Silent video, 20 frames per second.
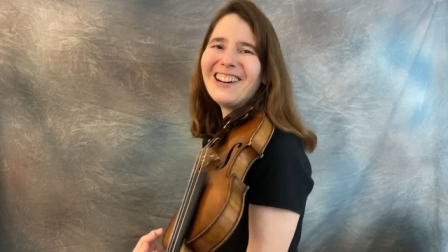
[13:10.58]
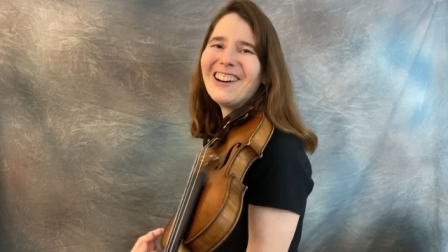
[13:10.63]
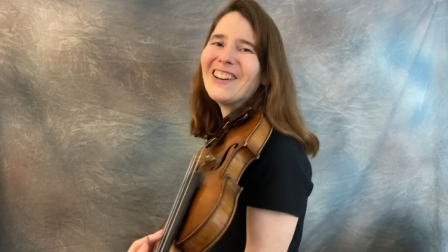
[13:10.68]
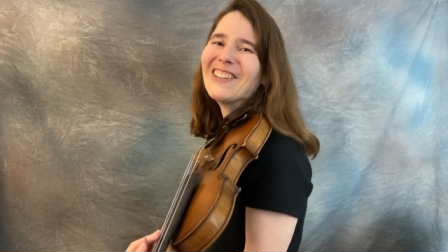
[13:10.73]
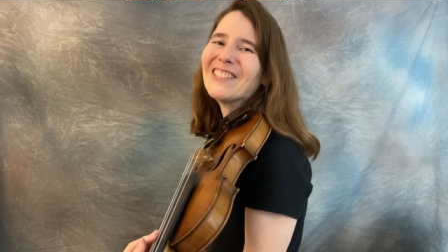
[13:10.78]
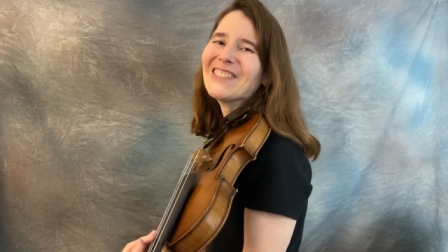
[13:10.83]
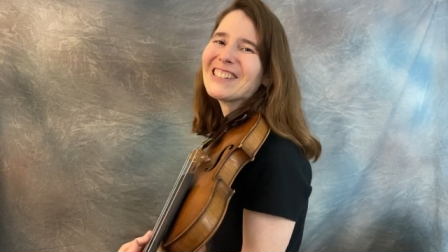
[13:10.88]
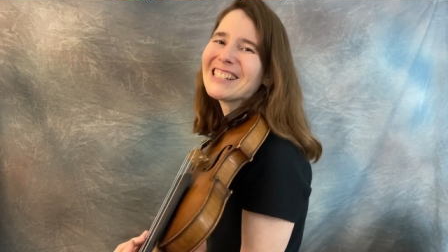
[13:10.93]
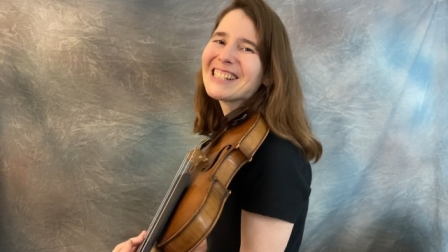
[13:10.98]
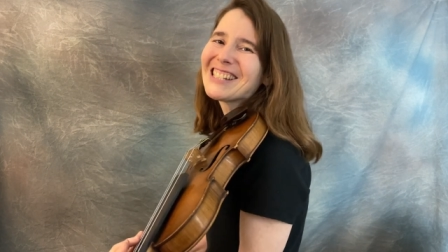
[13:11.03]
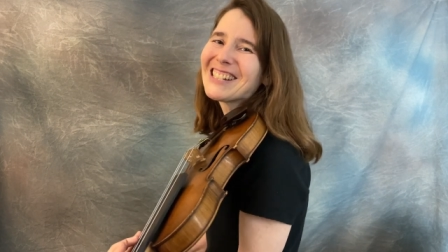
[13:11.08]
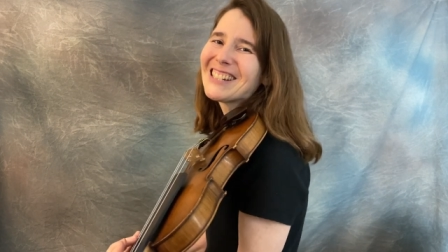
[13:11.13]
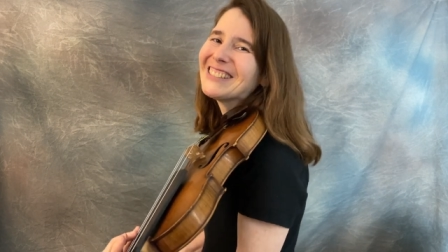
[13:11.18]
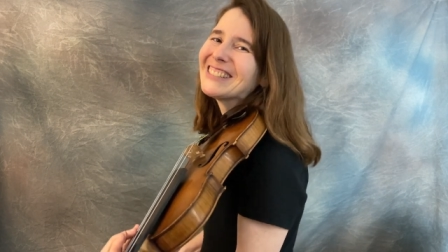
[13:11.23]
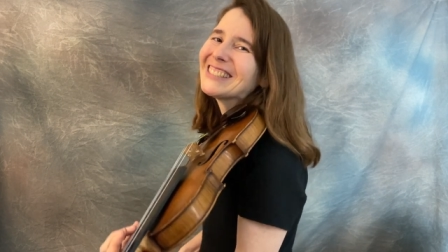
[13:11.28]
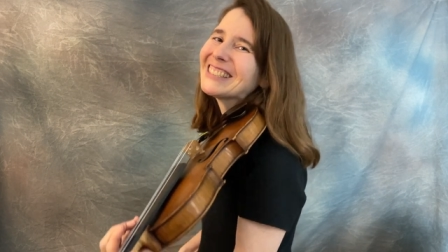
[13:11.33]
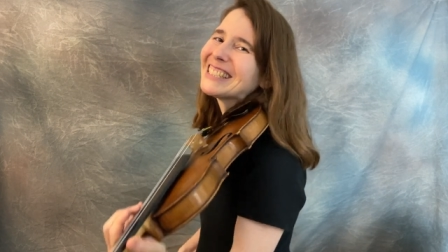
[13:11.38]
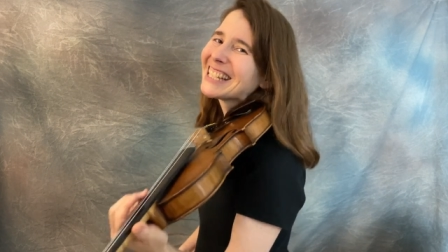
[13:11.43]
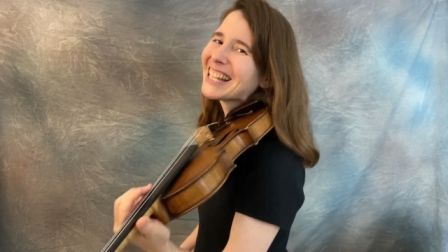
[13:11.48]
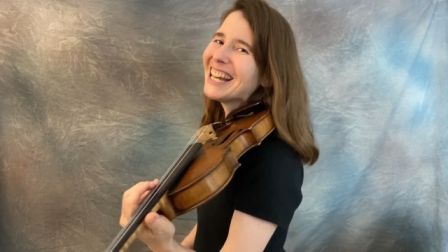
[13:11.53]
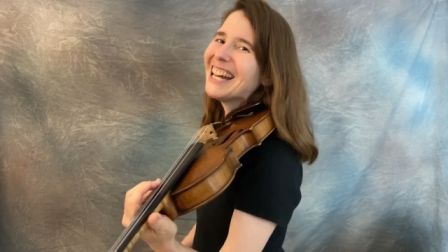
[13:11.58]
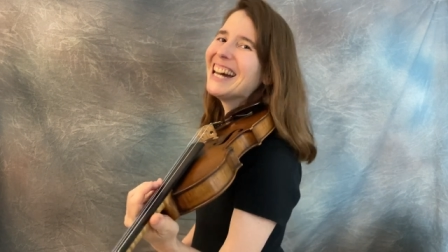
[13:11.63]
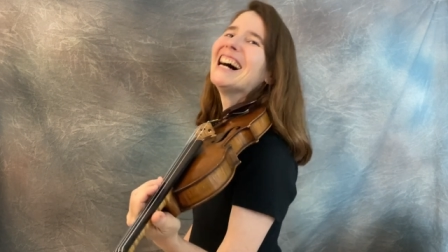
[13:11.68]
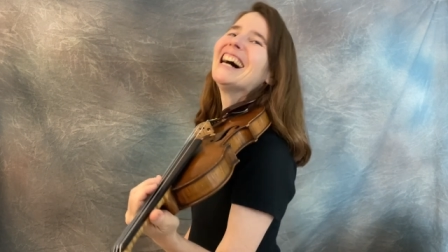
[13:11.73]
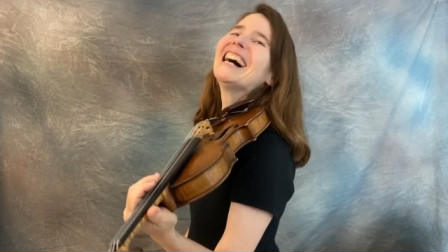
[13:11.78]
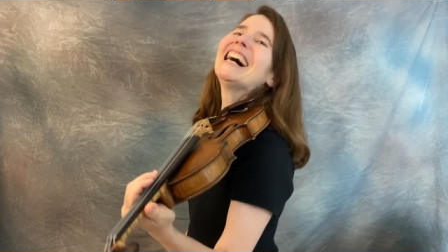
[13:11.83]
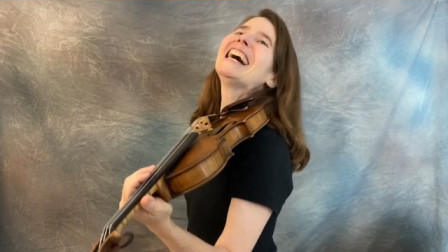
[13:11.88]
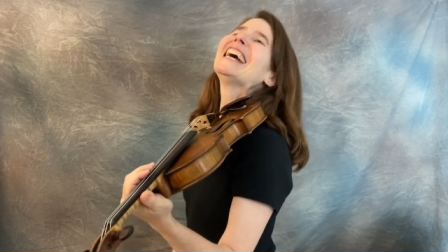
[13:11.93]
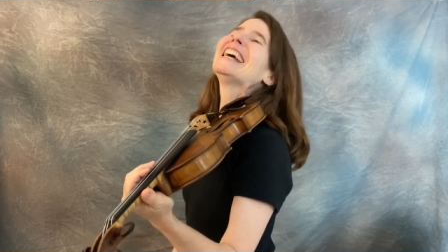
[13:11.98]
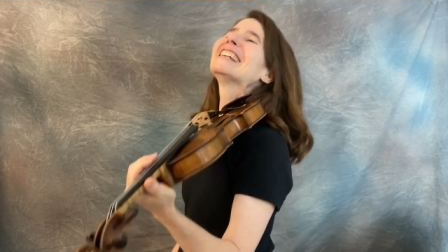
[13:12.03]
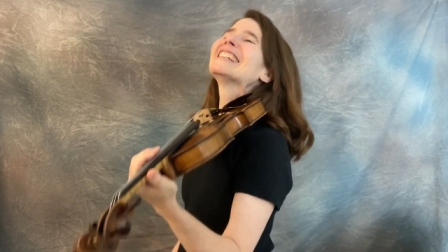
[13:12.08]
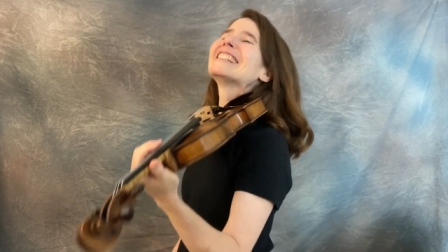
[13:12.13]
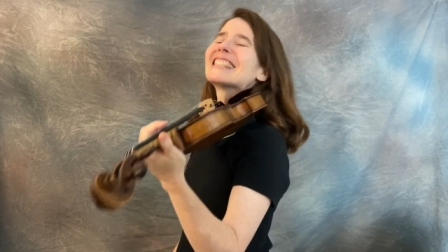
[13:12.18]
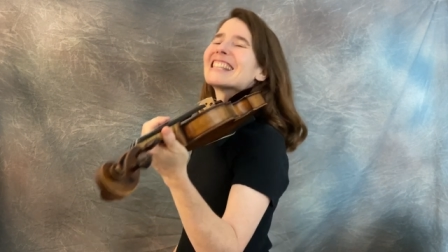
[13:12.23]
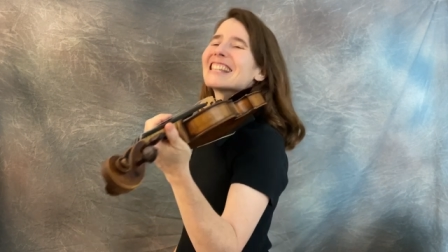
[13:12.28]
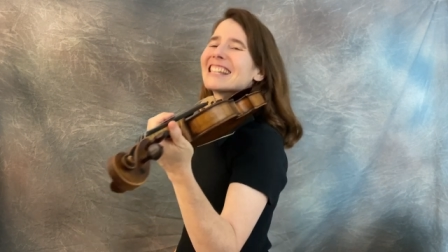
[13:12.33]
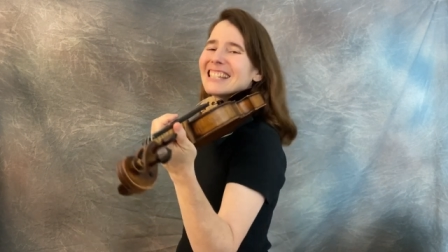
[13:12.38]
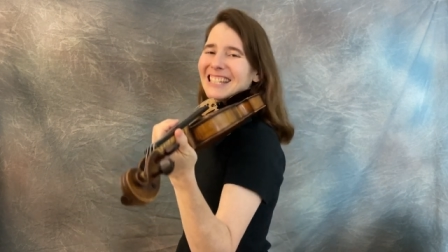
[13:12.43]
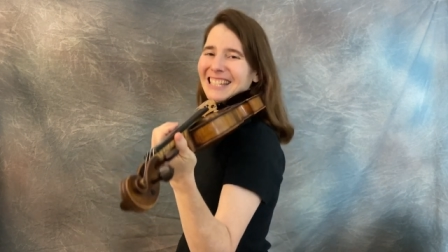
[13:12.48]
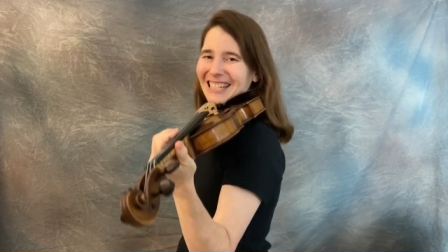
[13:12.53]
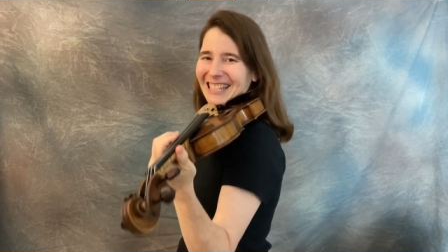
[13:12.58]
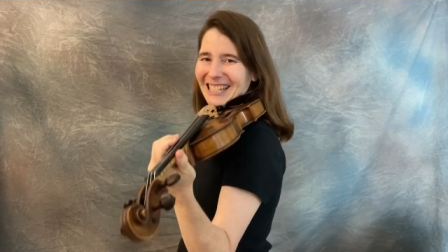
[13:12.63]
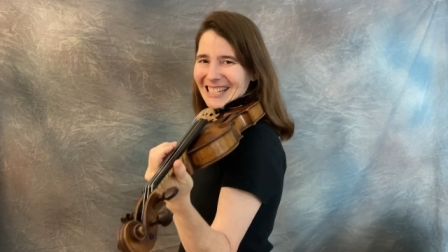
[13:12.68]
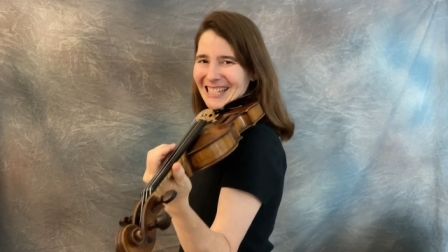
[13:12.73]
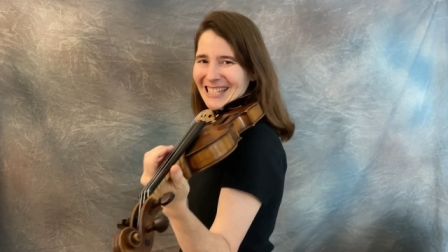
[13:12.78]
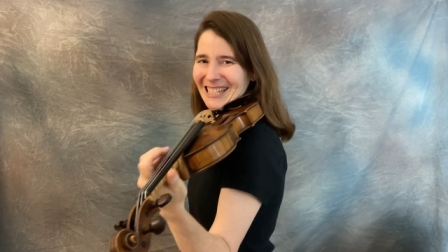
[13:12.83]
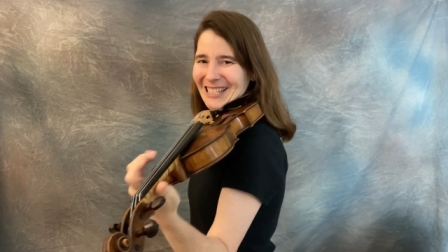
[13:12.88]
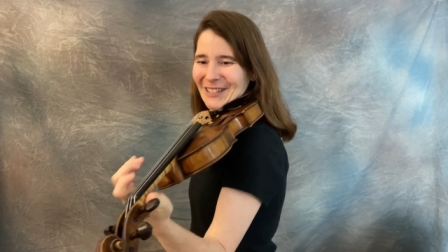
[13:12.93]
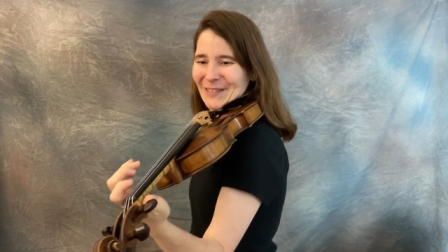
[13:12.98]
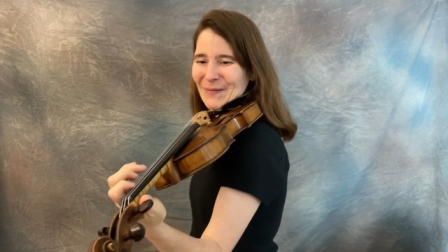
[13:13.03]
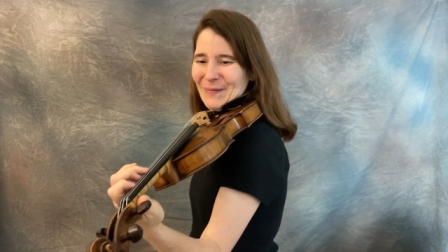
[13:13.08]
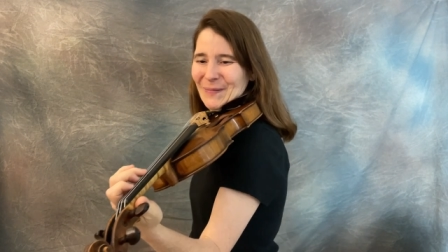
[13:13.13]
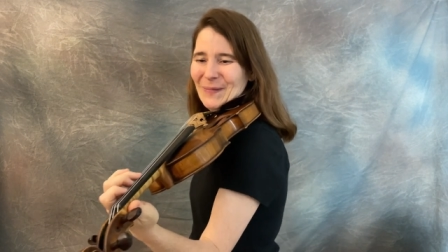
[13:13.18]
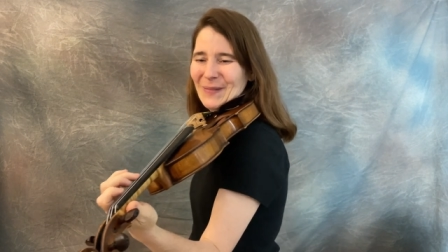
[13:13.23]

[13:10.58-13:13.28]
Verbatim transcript: overtones as the uh,